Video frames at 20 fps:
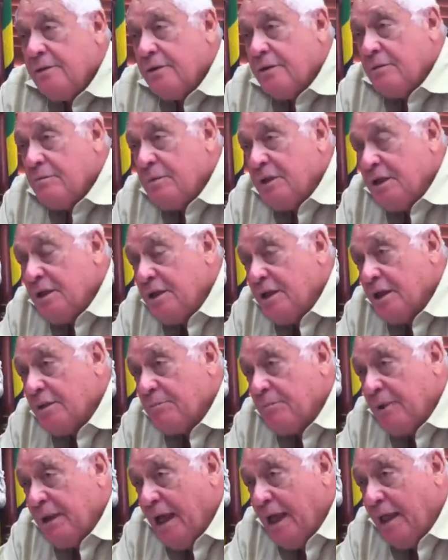The
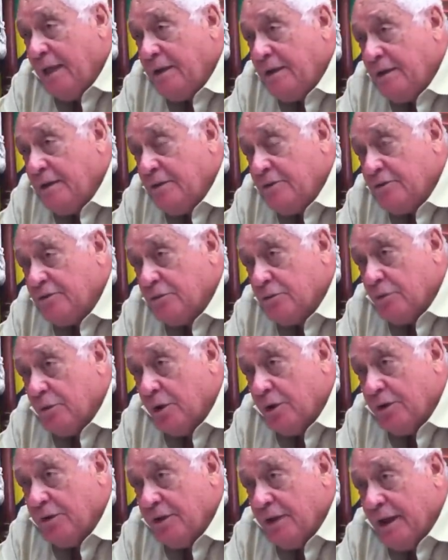immediate plan is to
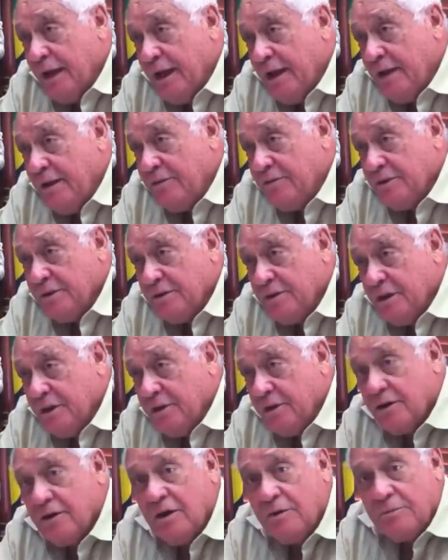run the lines that
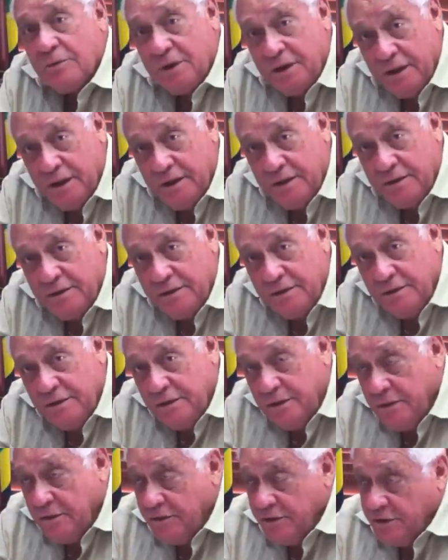can accommodate.
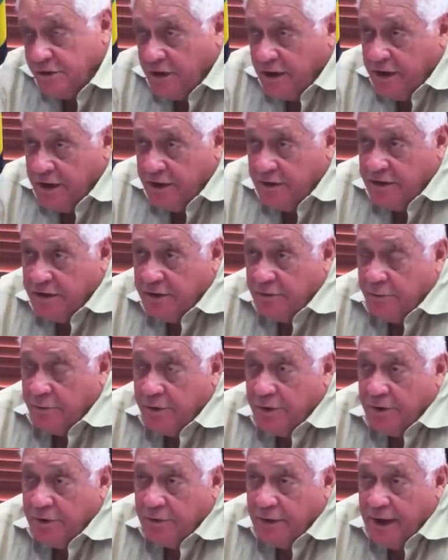The train can
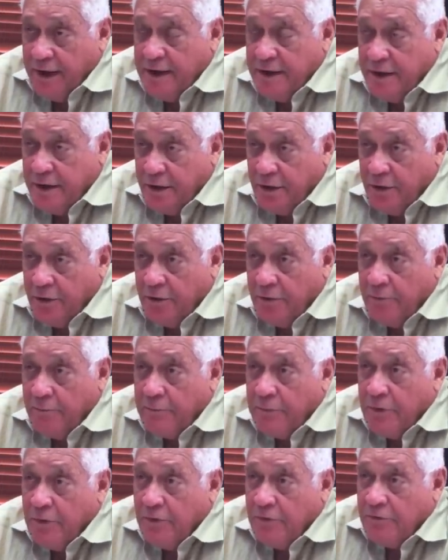run right now
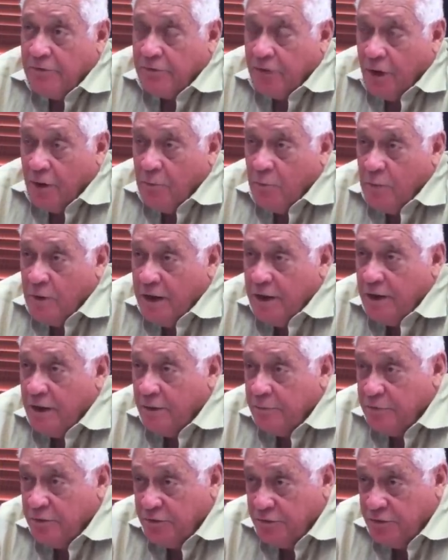from
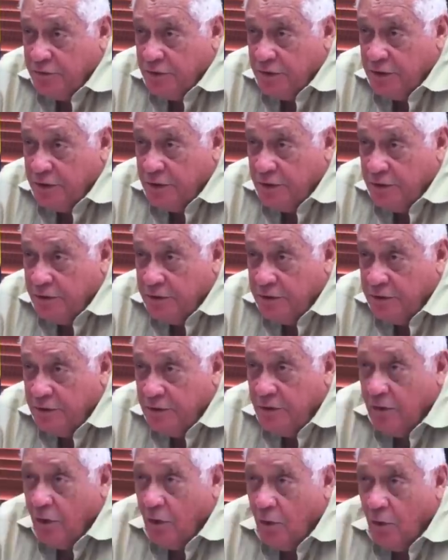Williamsfield
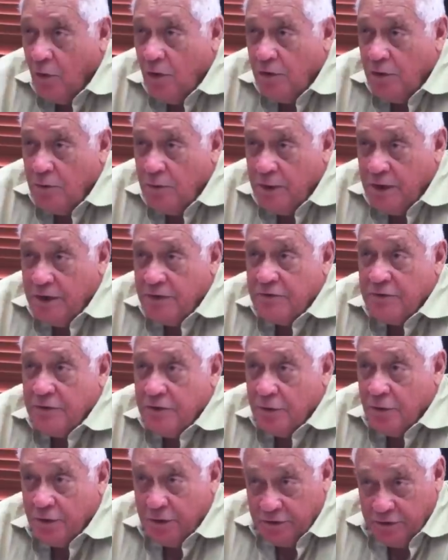all the way to
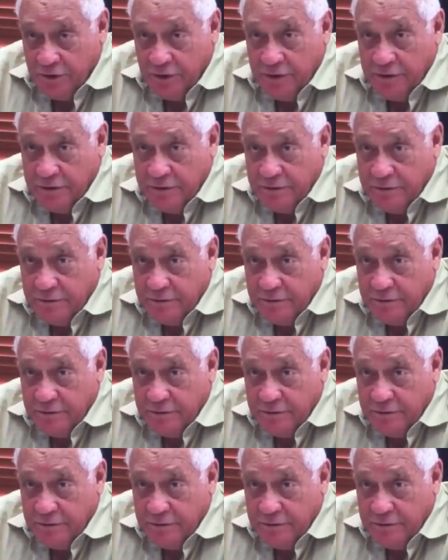Yorkton,